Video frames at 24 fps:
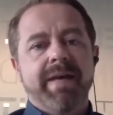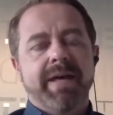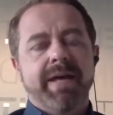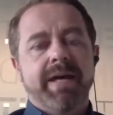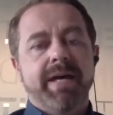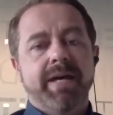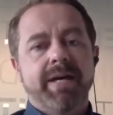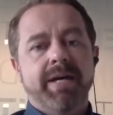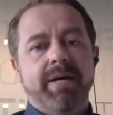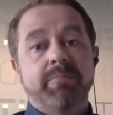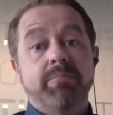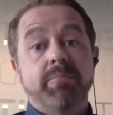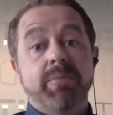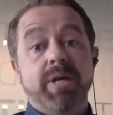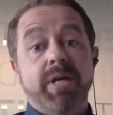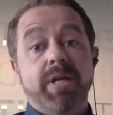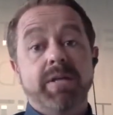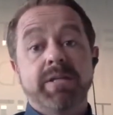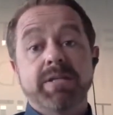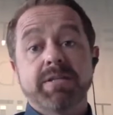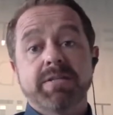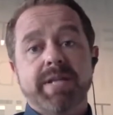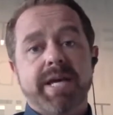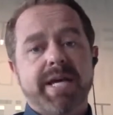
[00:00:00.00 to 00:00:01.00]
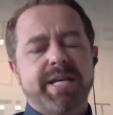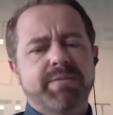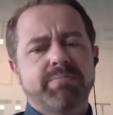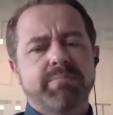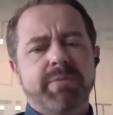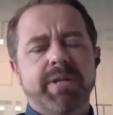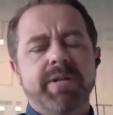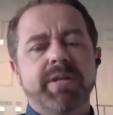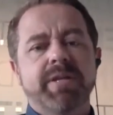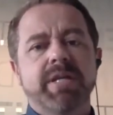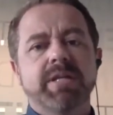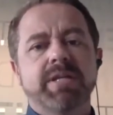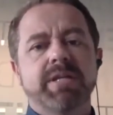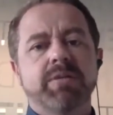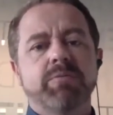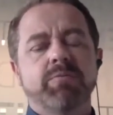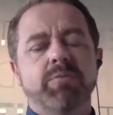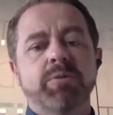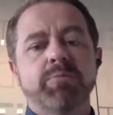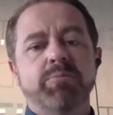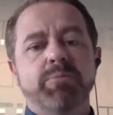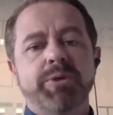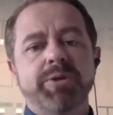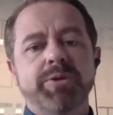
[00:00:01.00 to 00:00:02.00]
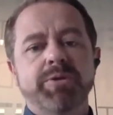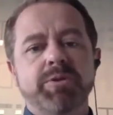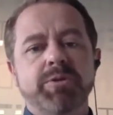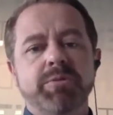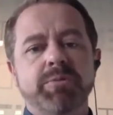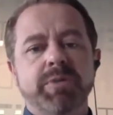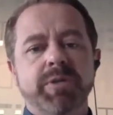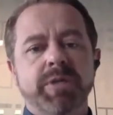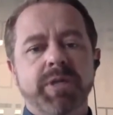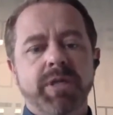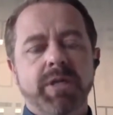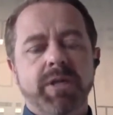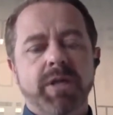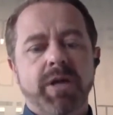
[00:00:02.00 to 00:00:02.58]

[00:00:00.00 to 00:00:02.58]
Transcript: Um, this last month, they did $1.2 million.